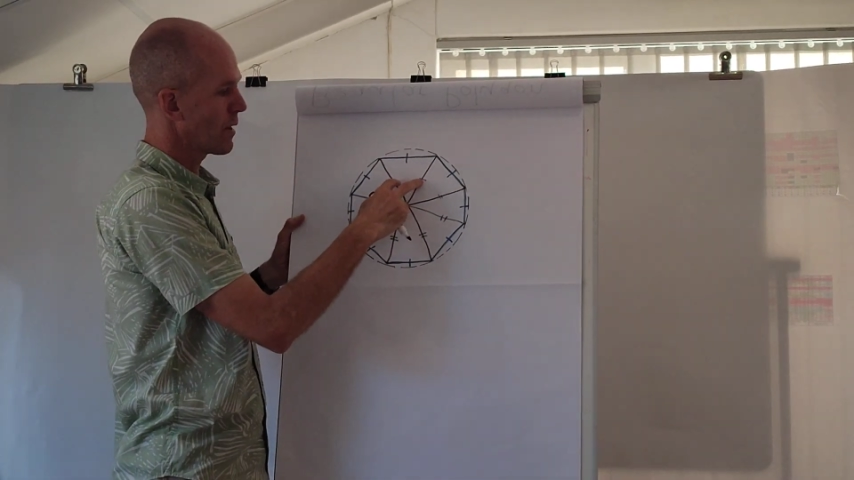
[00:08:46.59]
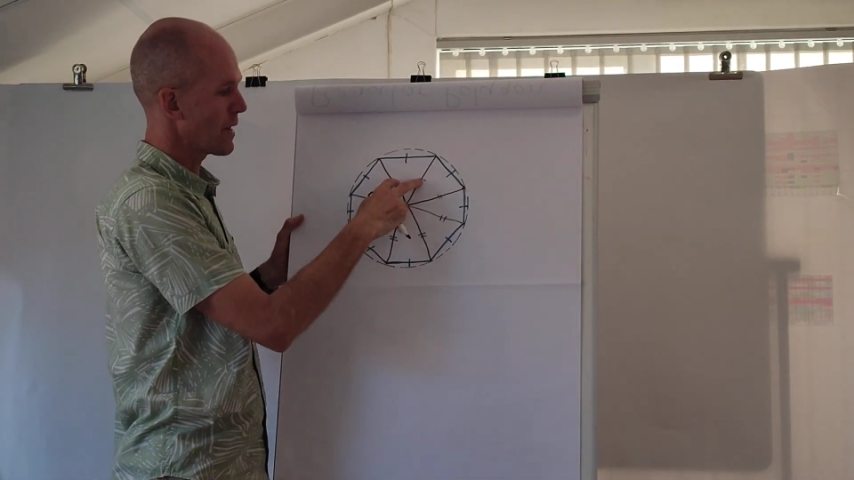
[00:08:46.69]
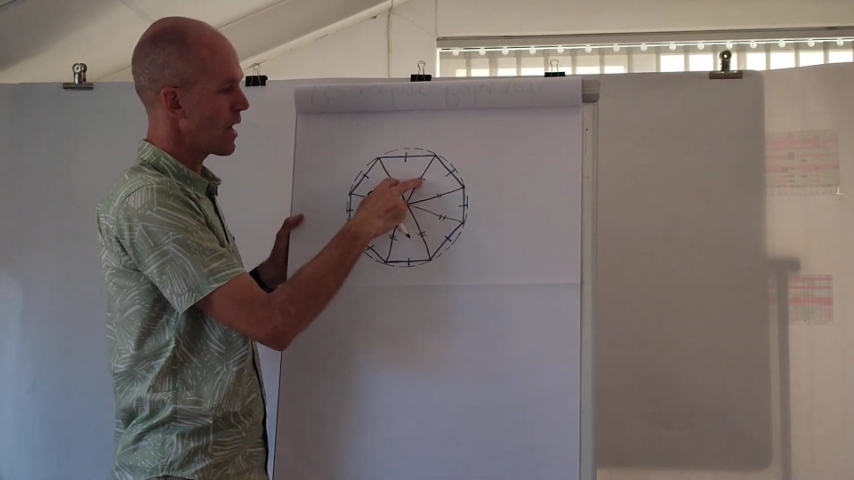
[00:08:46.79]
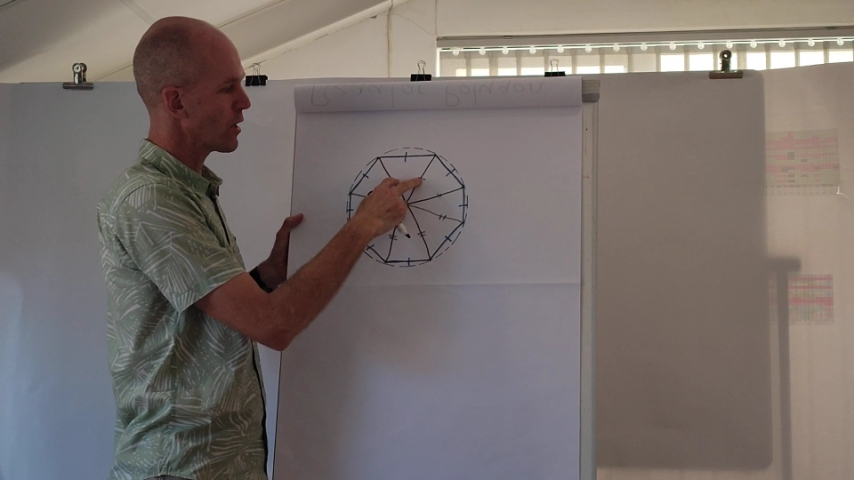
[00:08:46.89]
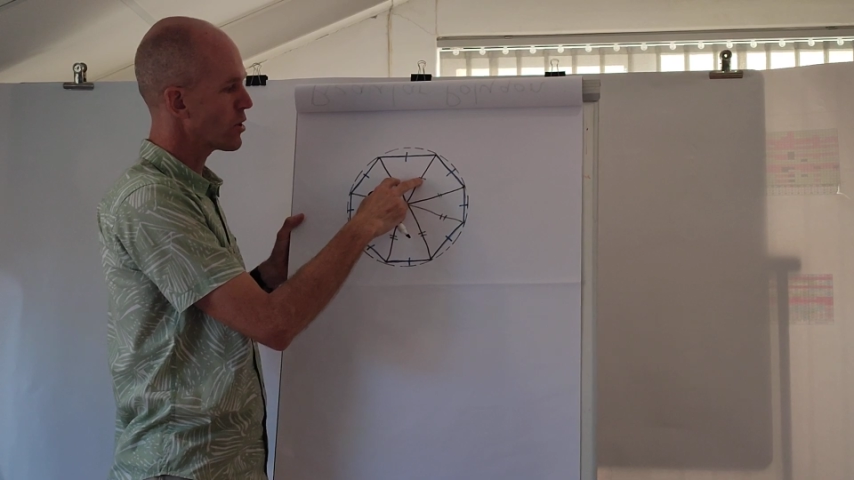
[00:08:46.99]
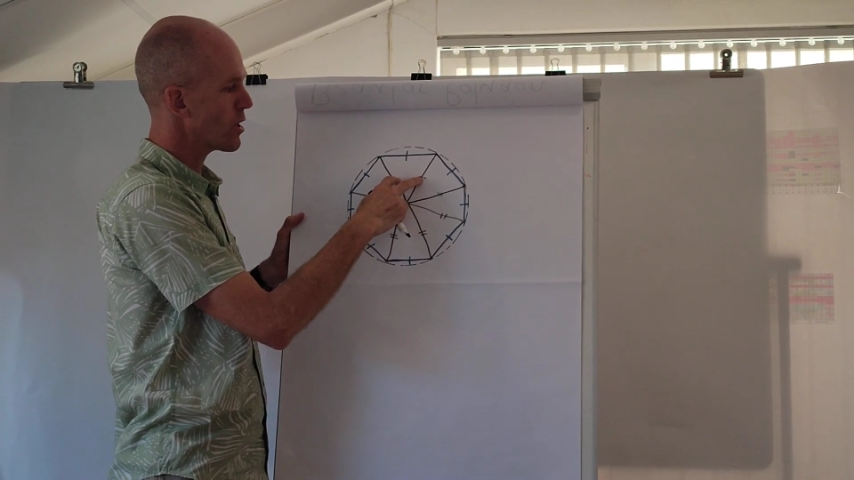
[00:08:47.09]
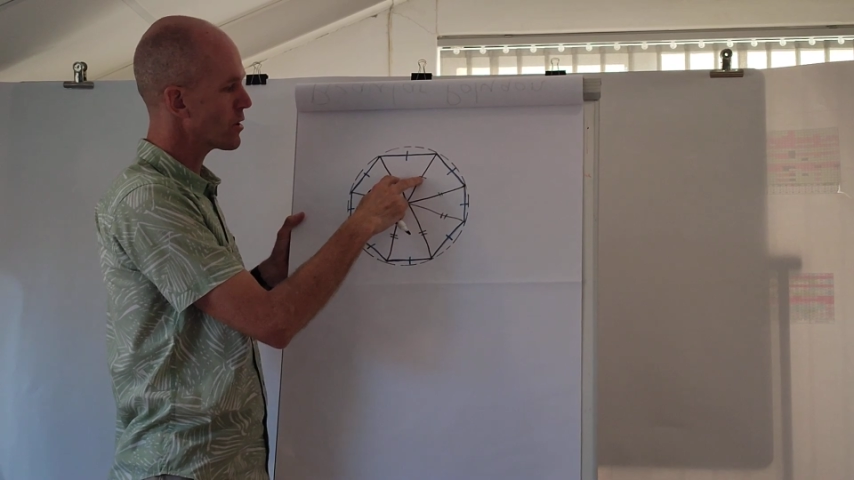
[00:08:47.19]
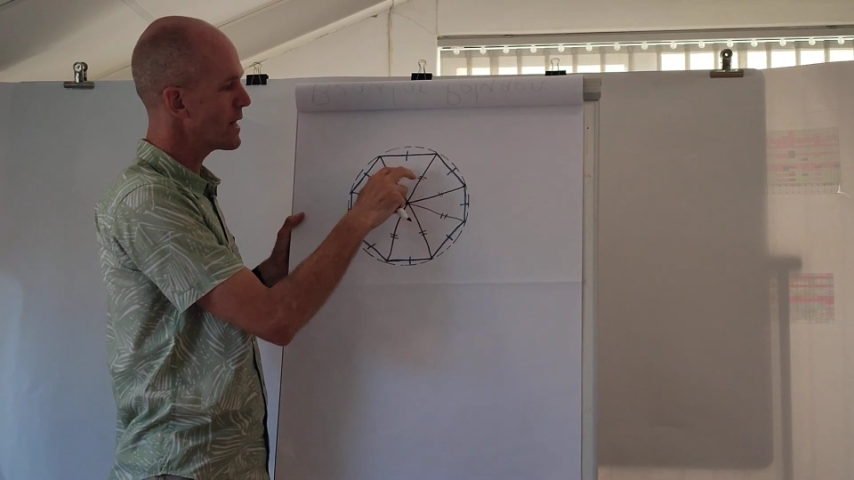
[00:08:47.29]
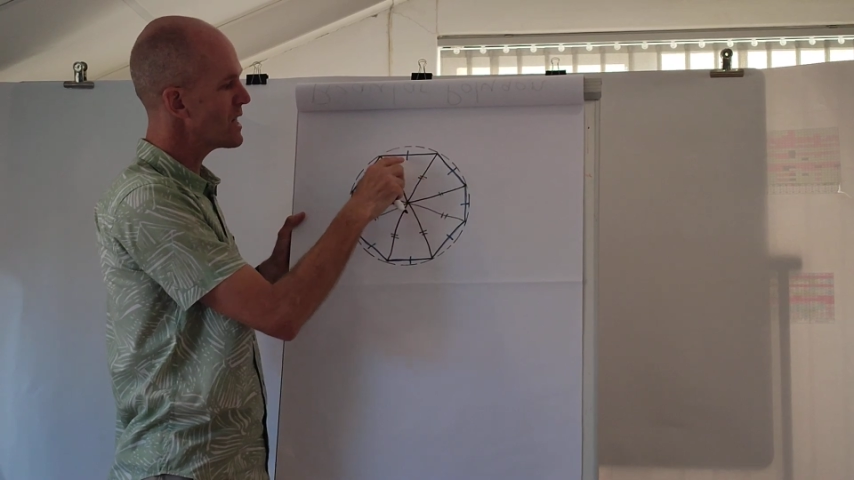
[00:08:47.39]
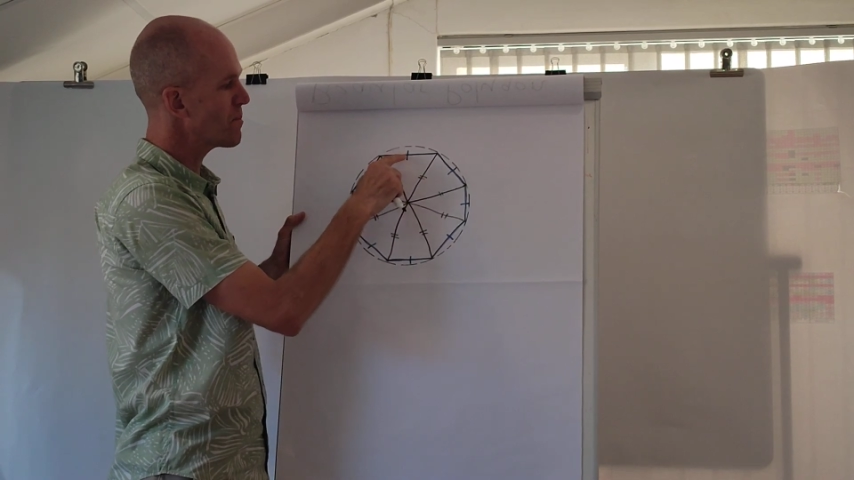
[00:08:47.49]
they are
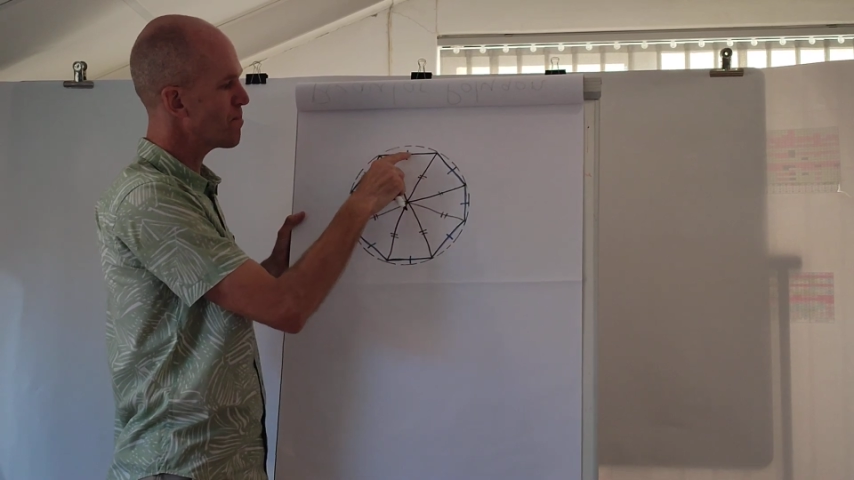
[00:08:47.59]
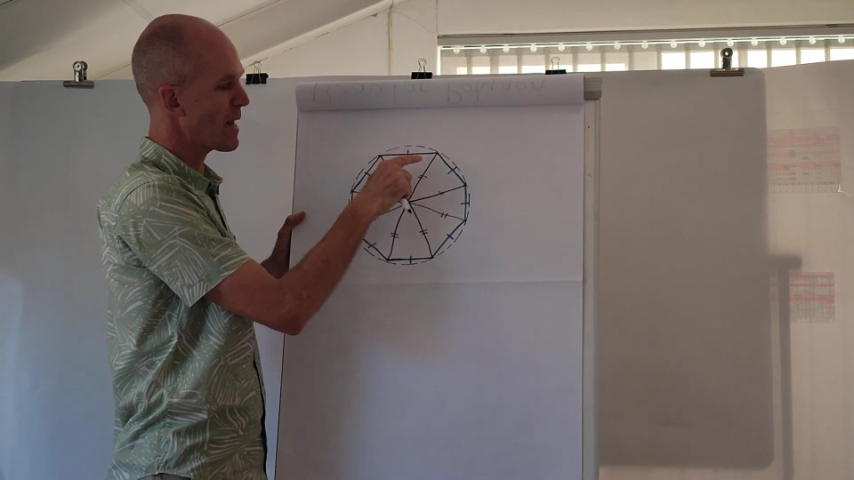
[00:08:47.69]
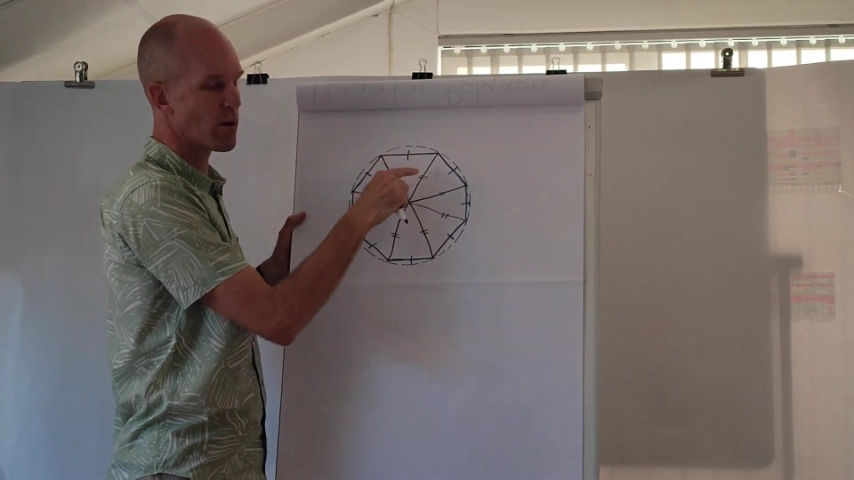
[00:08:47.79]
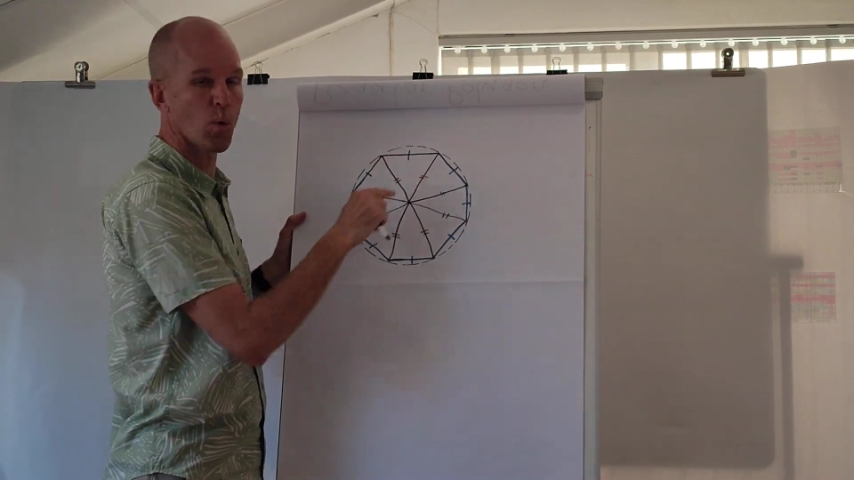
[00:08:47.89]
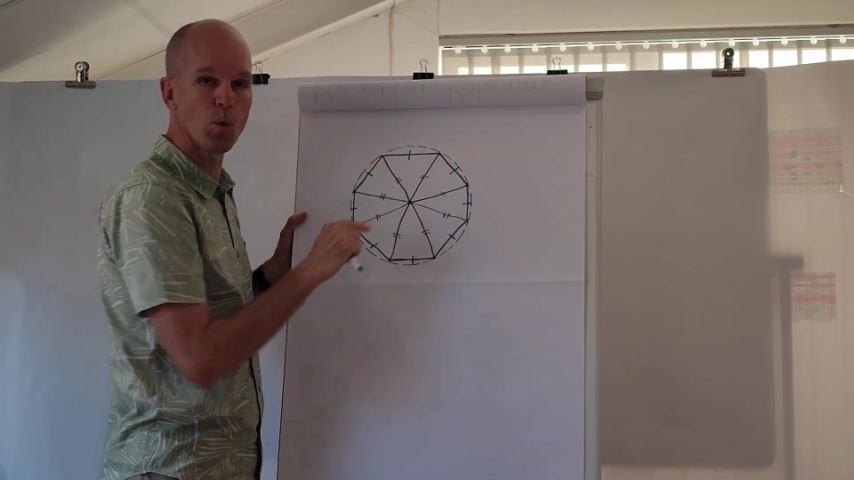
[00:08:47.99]
isosceles, but